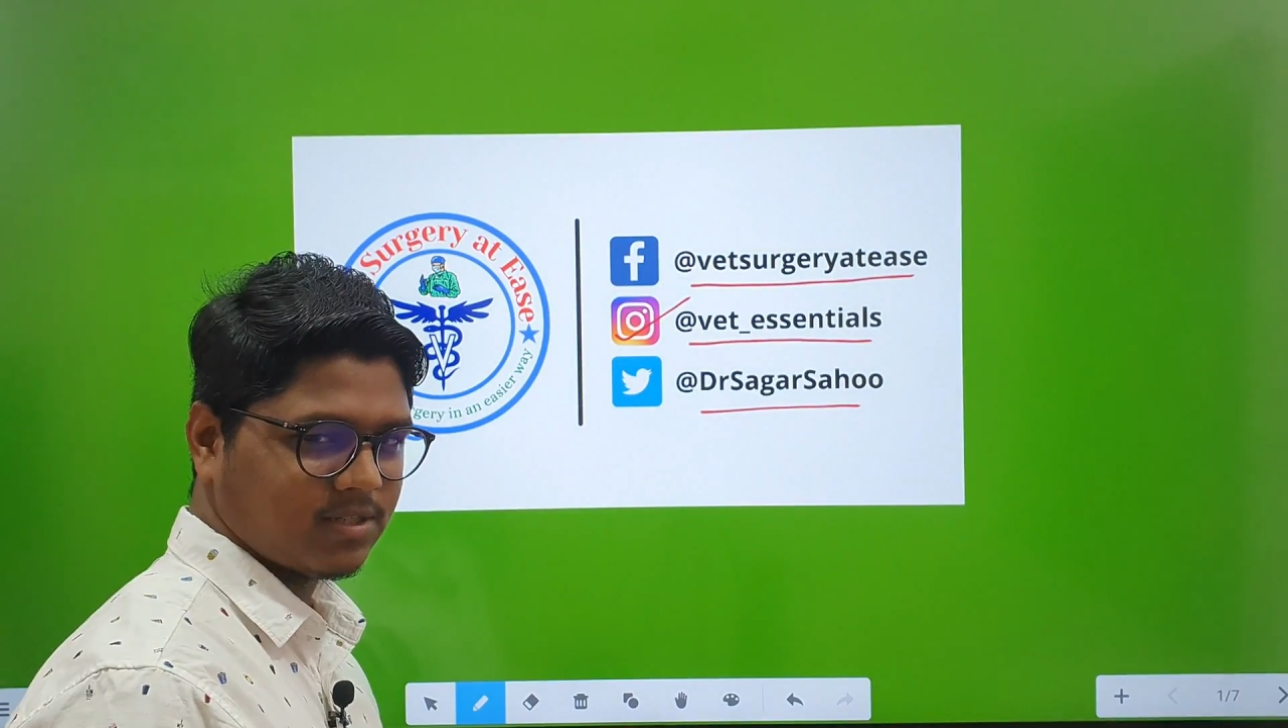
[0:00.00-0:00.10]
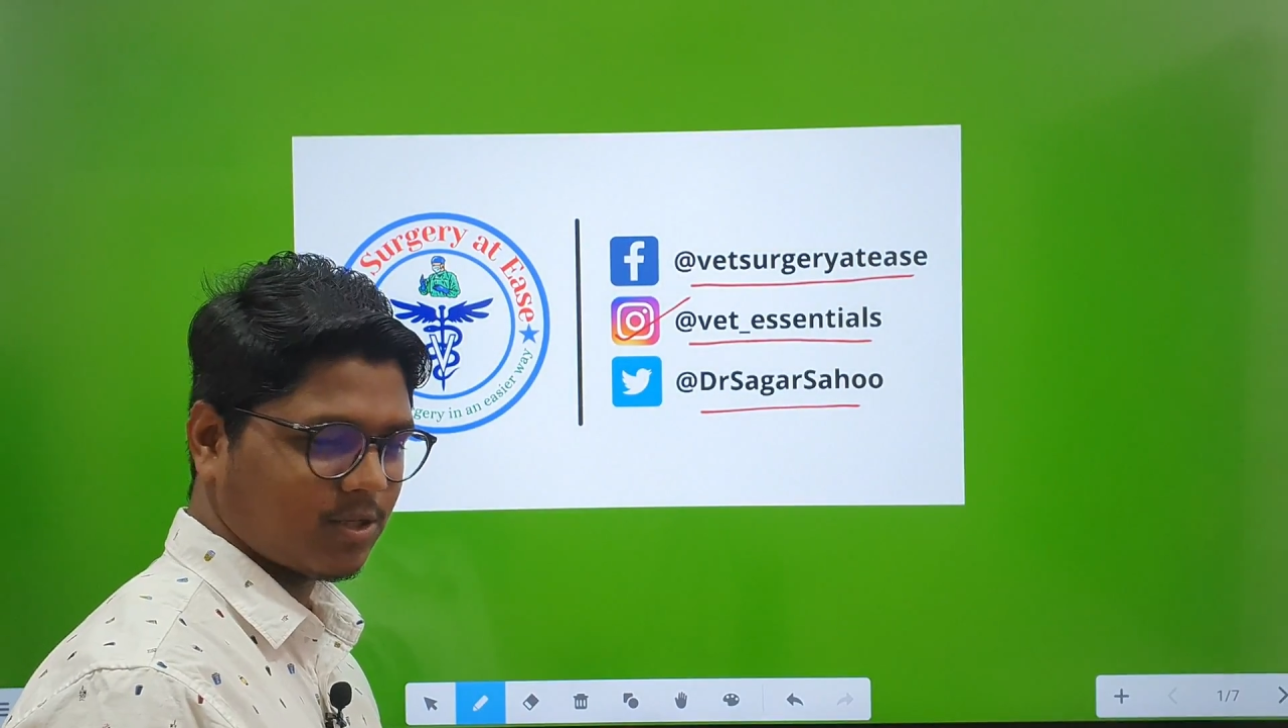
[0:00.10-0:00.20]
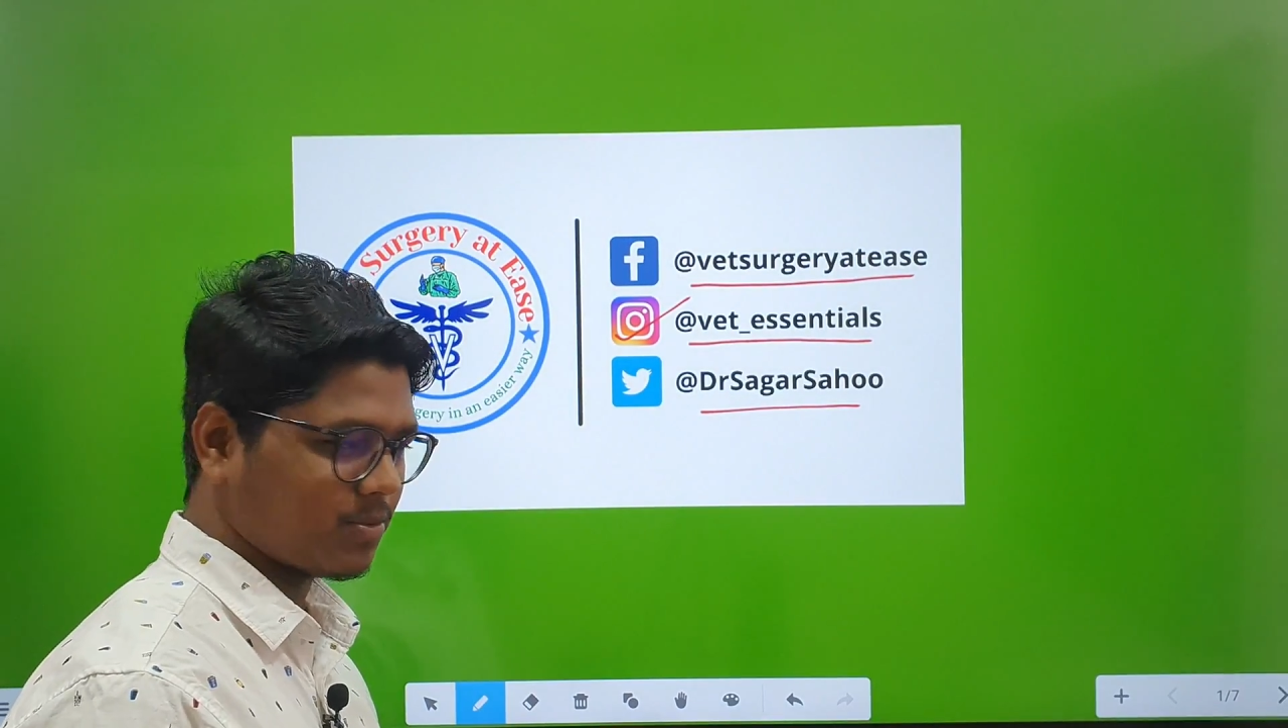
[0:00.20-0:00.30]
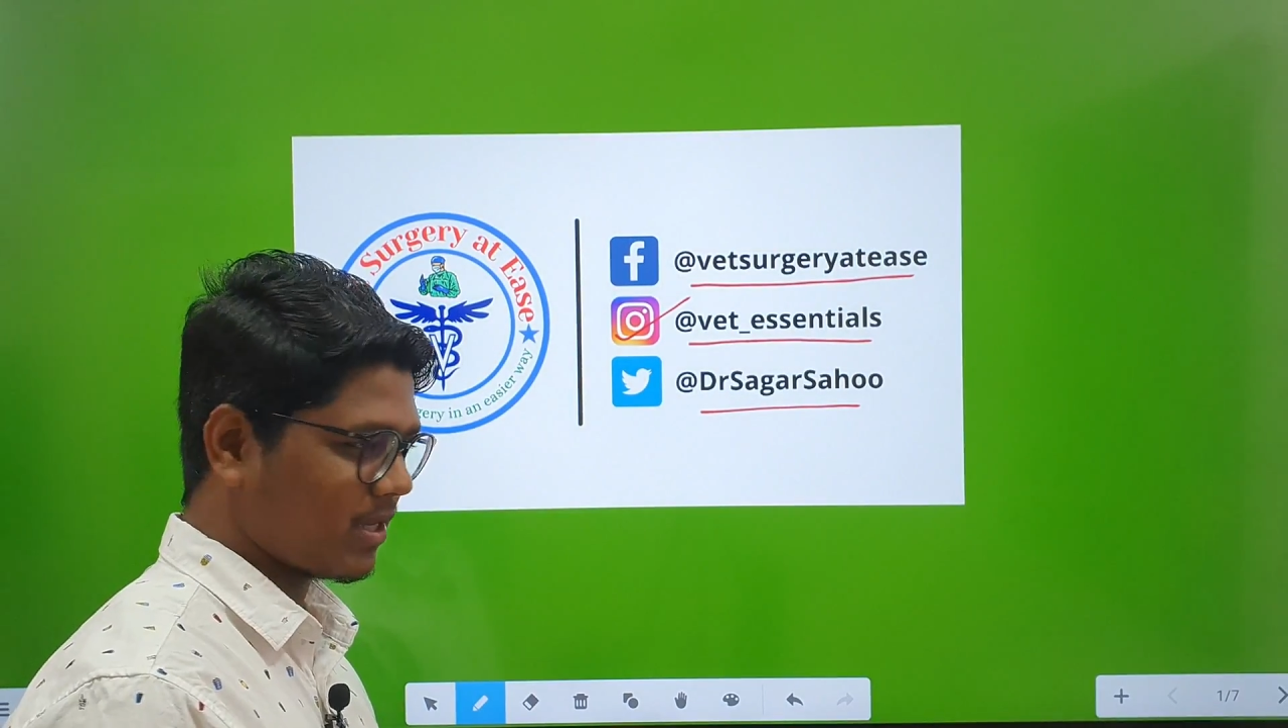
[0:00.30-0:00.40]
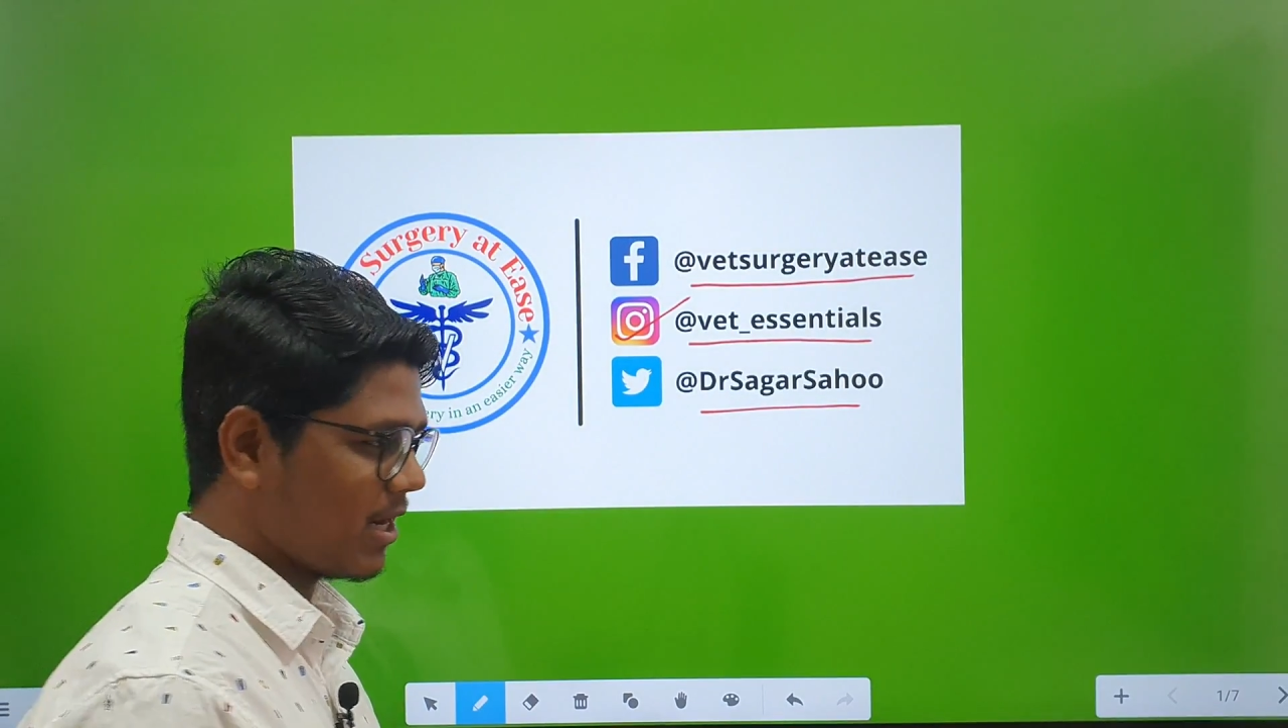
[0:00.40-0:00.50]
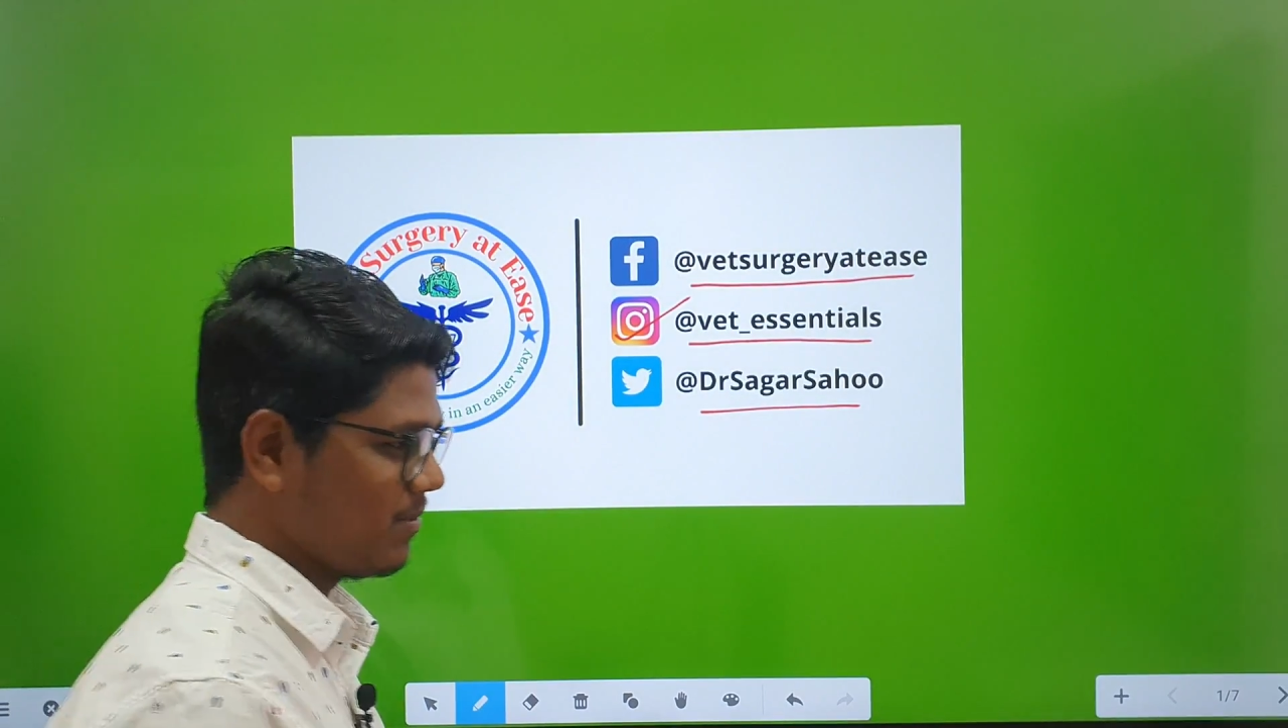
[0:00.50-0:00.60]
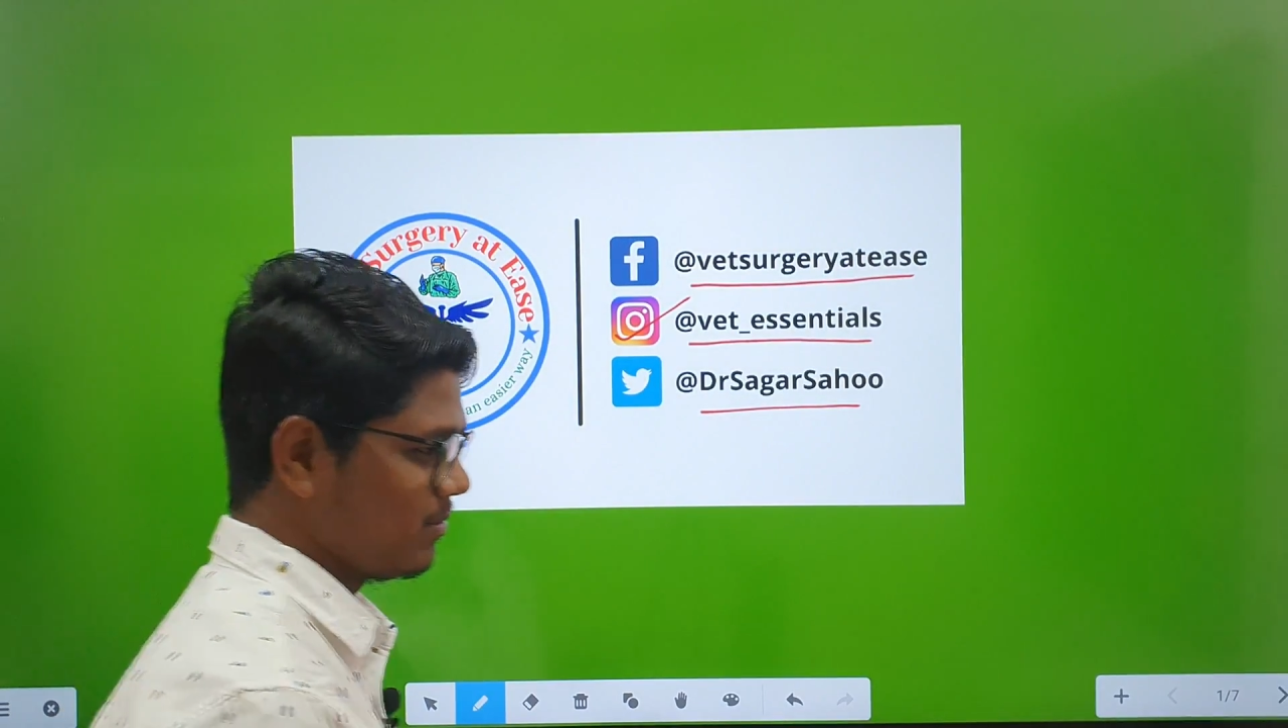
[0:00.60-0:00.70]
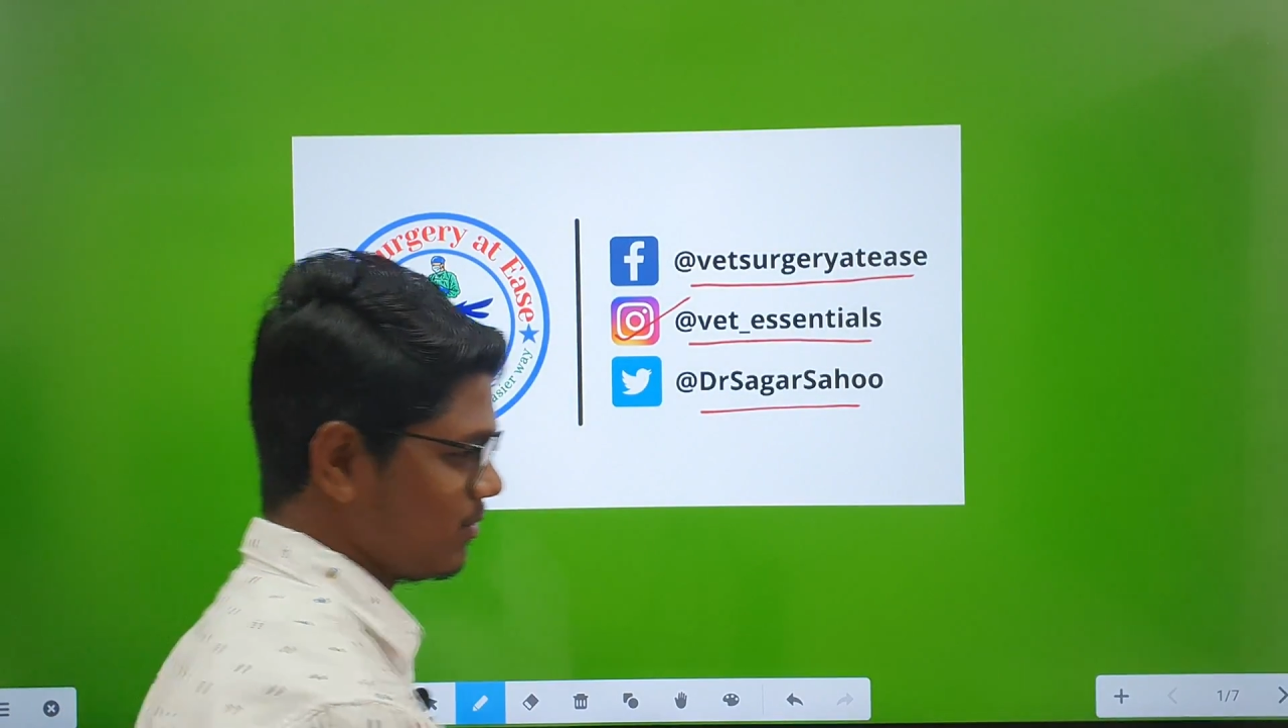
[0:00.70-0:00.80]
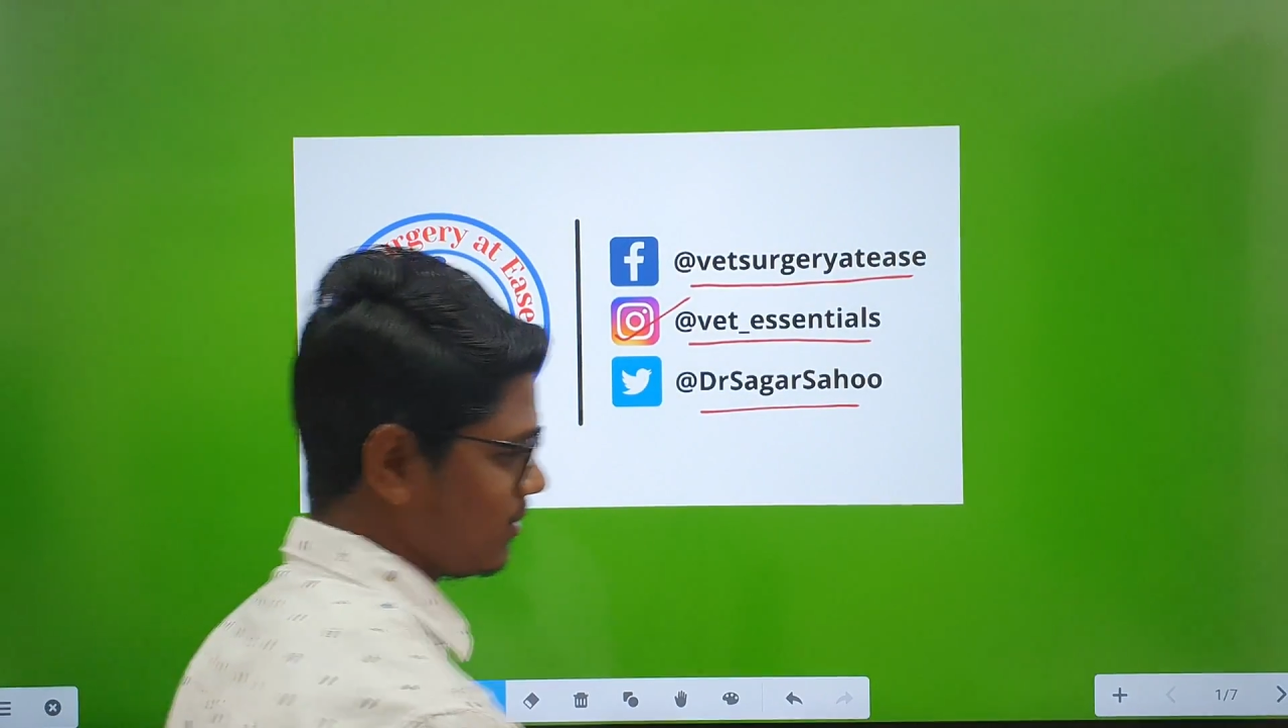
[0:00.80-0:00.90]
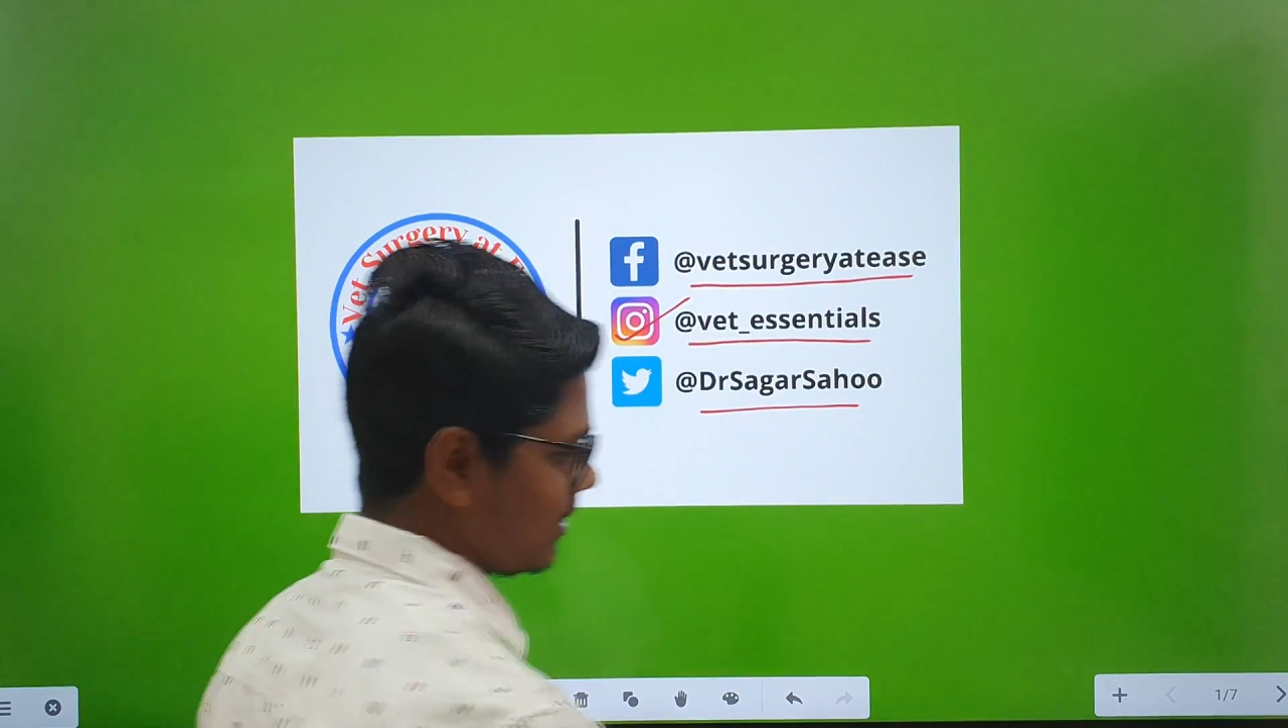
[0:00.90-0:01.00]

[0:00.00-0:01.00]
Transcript: subscribe to